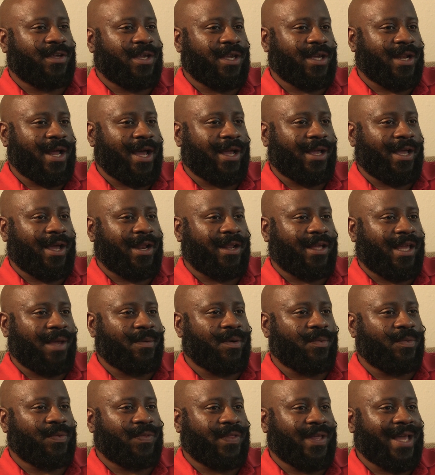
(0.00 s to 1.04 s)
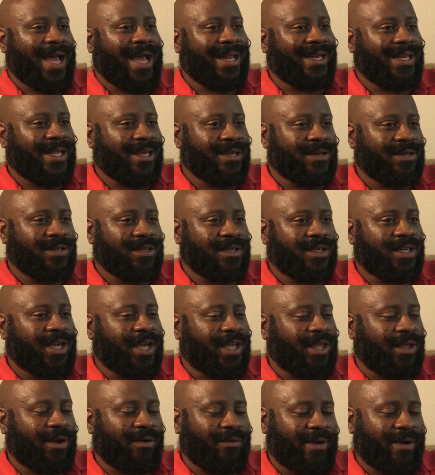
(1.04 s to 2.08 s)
He and I kind of came up with the idea, kicking it